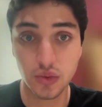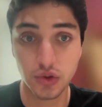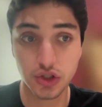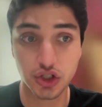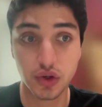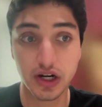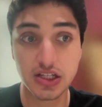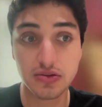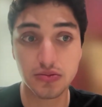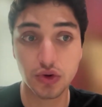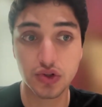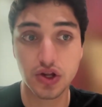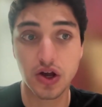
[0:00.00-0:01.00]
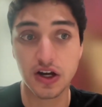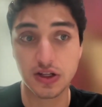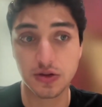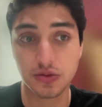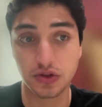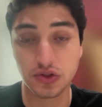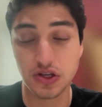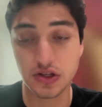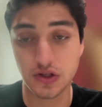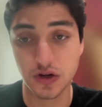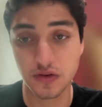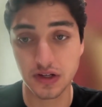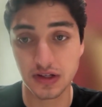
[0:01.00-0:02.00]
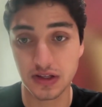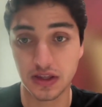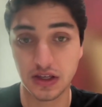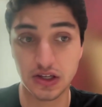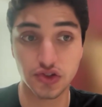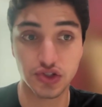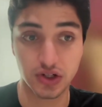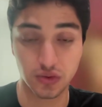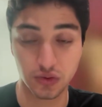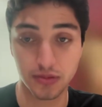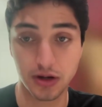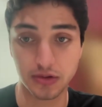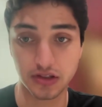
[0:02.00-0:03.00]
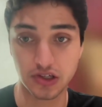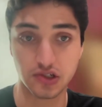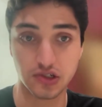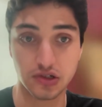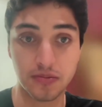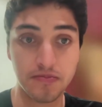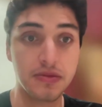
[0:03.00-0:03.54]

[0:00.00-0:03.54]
which accredits most hospitals serving the general population.